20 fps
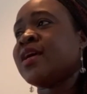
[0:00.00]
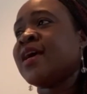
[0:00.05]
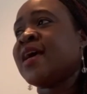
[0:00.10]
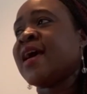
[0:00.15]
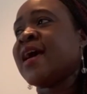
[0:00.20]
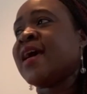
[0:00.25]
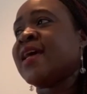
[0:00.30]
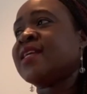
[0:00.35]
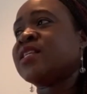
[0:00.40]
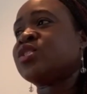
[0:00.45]

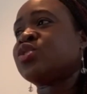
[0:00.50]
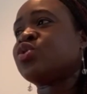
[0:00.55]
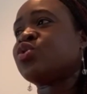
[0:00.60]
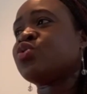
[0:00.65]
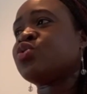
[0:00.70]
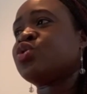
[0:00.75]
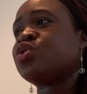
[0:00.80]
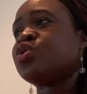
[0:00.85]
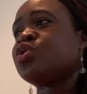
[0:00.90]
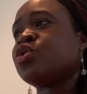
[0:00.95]
And it's good
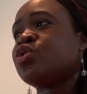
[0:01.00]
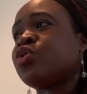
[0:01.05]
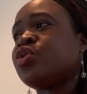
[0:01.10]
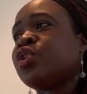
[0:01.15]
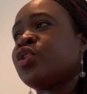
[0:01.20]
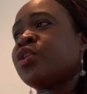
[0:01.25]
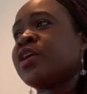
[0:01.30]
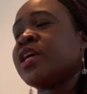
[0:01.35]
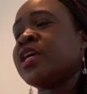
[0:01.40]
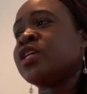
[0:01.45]
to know your
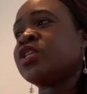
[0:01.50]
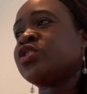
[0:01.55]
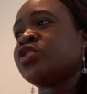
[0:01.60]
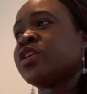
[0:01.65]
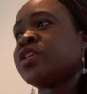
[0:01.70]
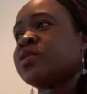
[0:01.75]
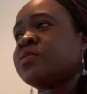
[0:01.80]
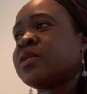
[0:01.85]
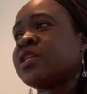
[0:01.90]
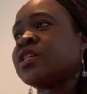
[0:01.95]

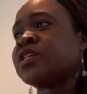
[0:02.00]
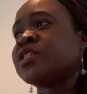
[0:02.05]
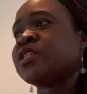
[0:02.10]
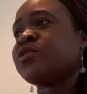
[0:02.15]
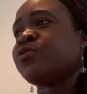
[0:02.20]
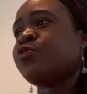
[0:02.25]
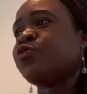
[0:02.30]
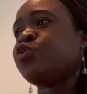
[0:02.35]
interest because if